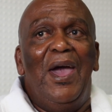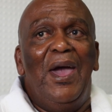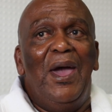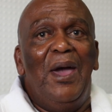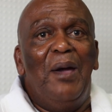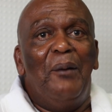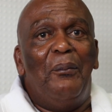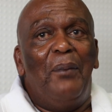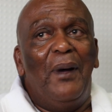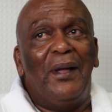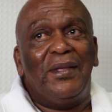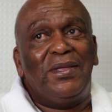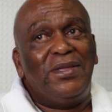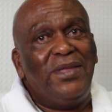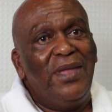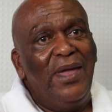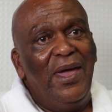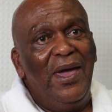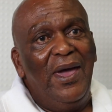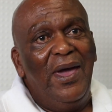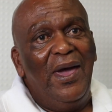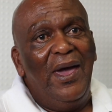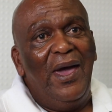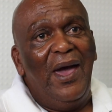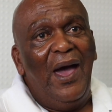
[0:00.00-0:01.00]

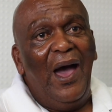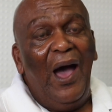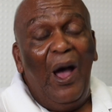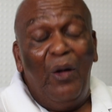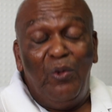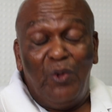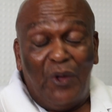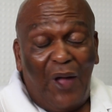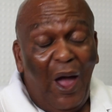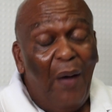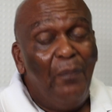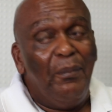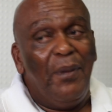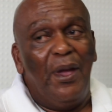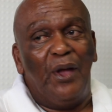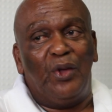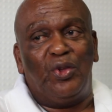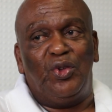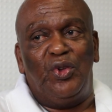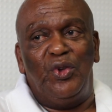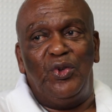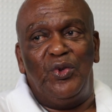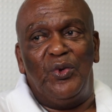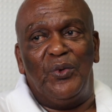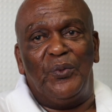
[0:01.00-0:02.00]
I'll come
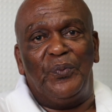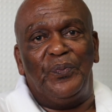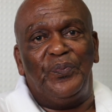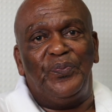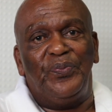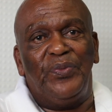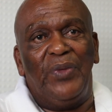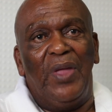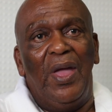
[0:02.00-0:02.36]
back to you.